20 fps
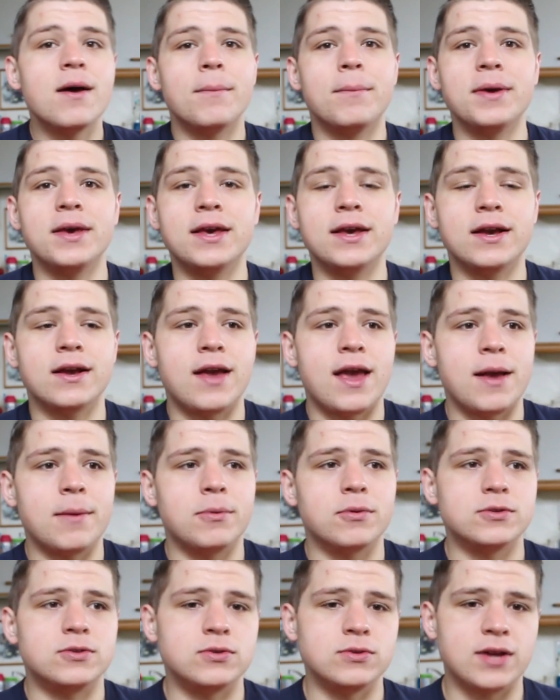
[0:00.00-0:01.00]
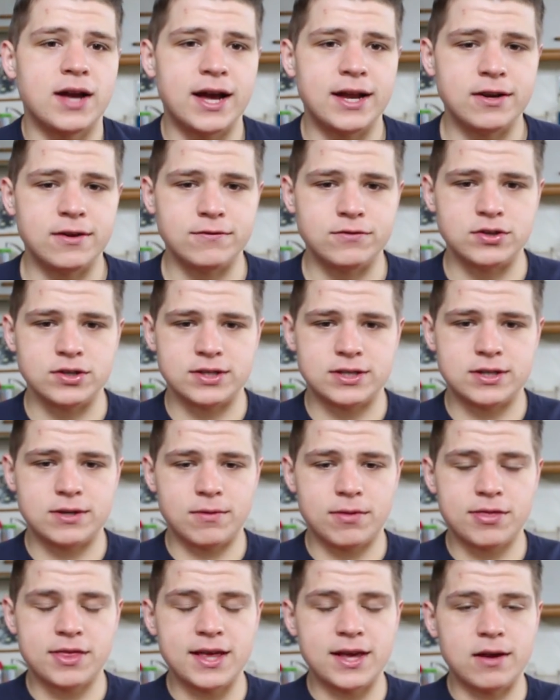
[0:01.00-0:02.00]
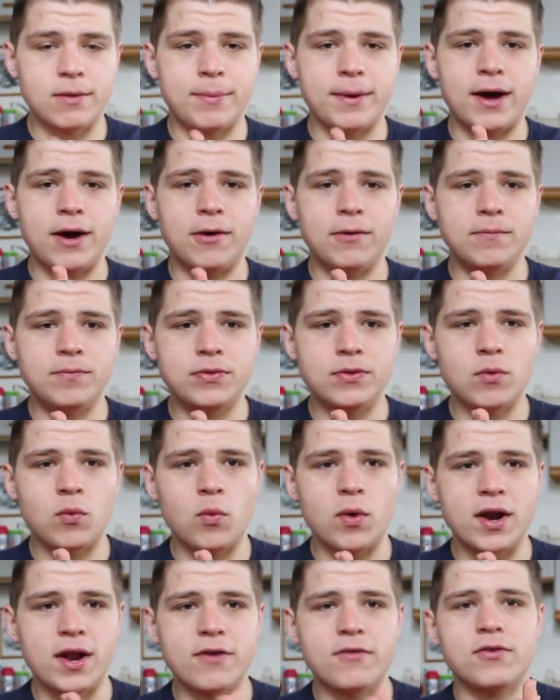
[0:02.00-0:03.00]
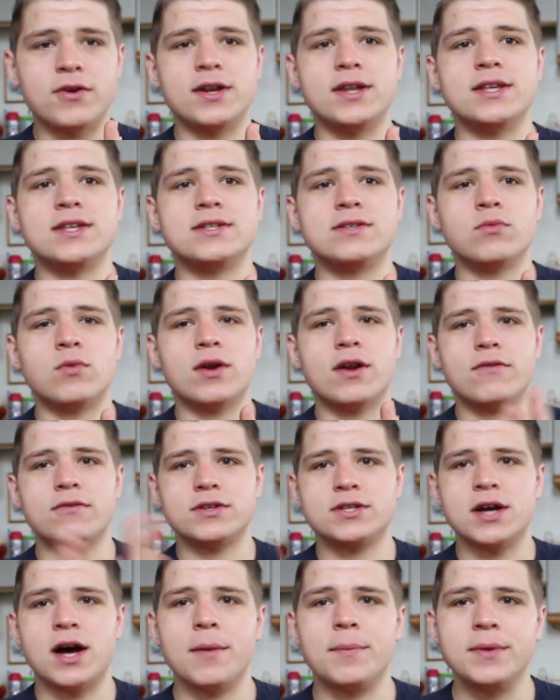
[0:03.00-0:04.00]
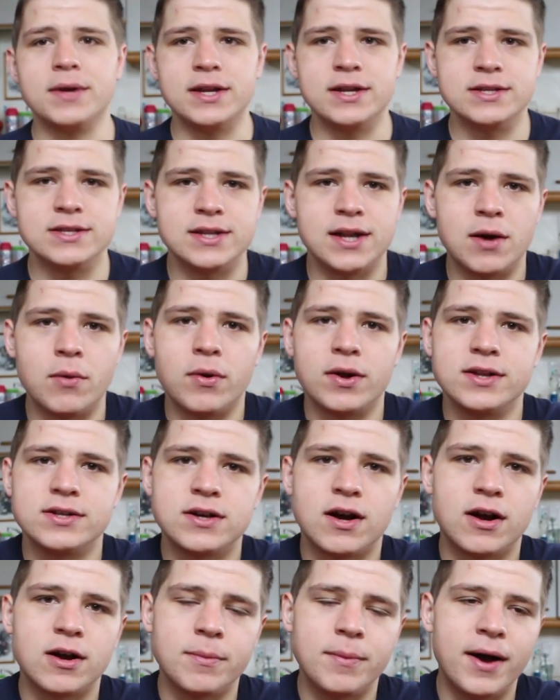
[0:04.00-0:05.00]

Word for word: being able to kind of just think about whatever it is, whatever topic it is that I want to talk